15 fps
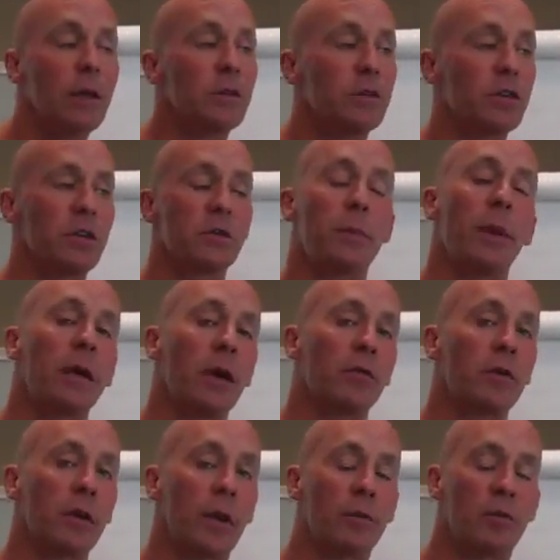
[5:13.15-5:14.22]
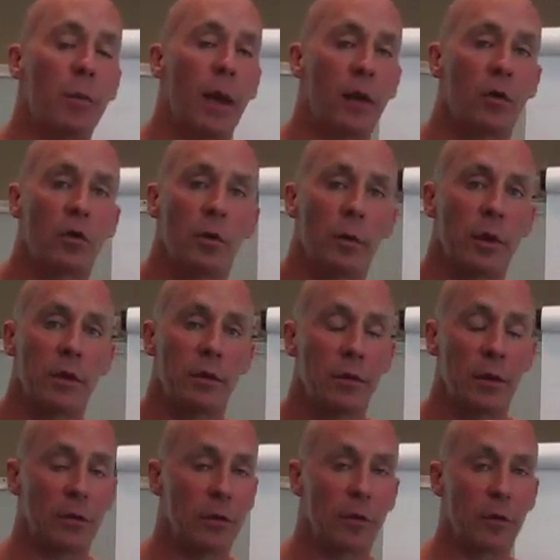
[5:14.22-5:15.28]
just because it comes back normal
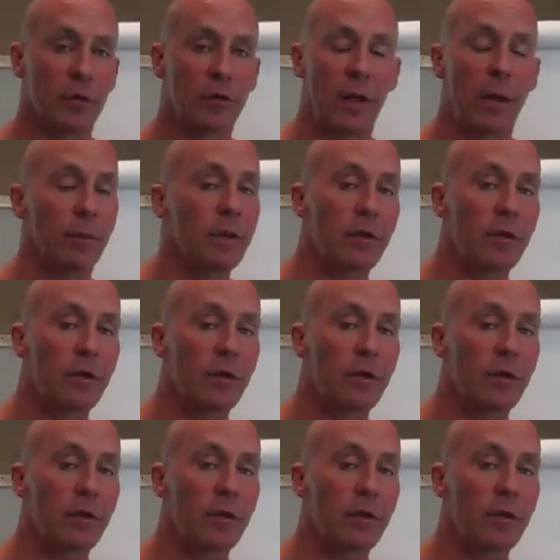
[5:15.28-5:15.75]
the first time.